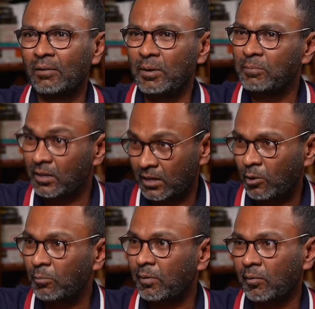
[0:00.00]
people are
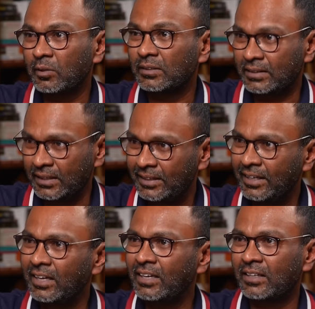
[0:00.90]
now probably
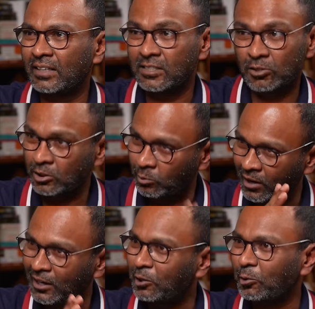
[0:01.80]
thinking that's not the
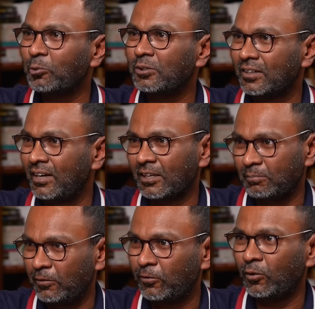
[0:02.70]
only route. Like
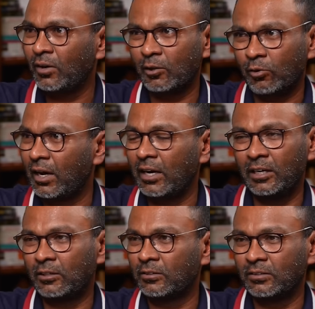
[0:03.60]
before, like, okay, I
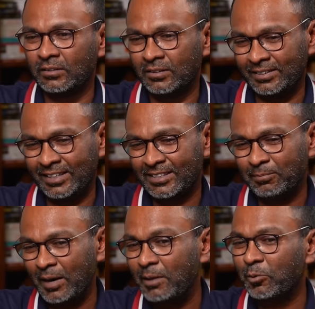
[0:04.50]
need to, that's the
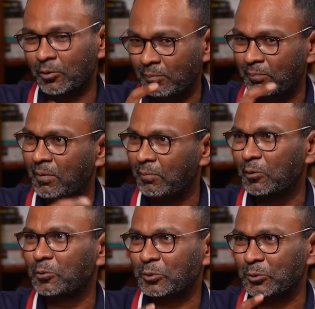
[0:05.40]
playbook people
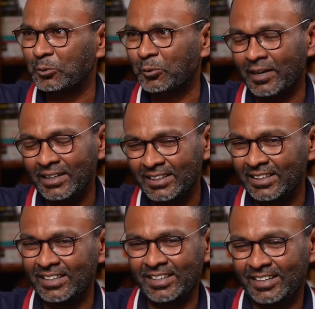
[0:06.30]
used to do, right?
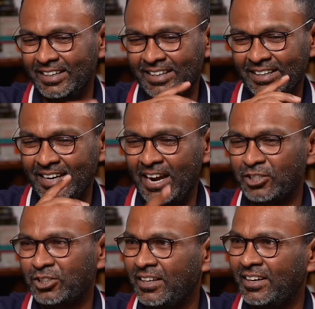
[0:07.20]

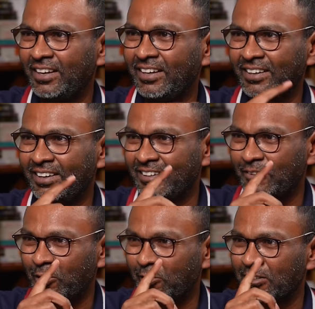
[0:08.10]
Engineering and then
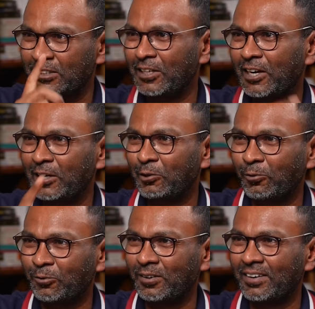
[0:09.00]
whatever, GRE,
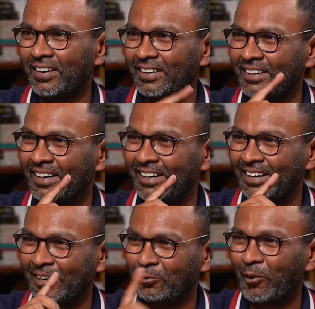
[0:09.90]
TOEFL, and then
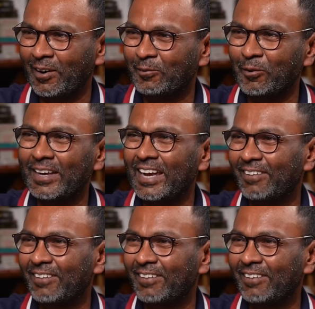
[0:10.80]
one quick